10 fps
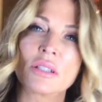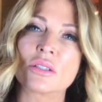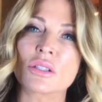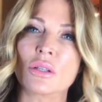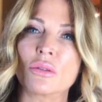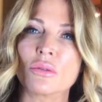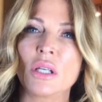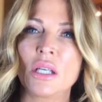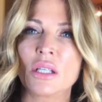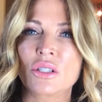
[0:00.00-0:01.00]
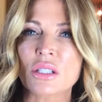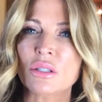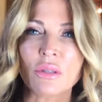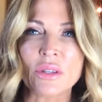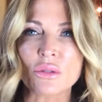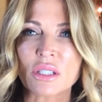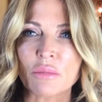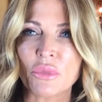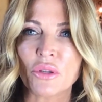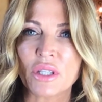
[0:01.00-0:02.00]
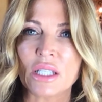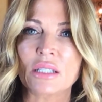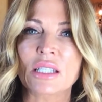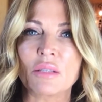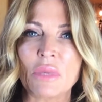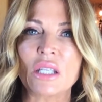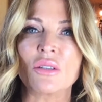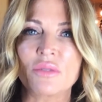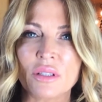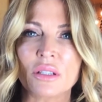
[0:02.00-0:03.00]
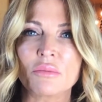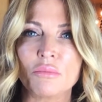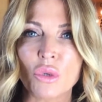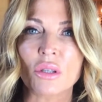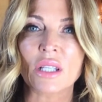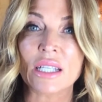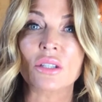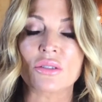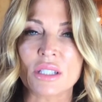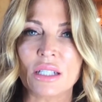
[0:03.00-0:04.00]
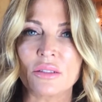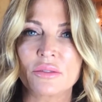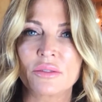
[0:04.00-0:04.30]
So just doing those simple things can make you feel more like yourself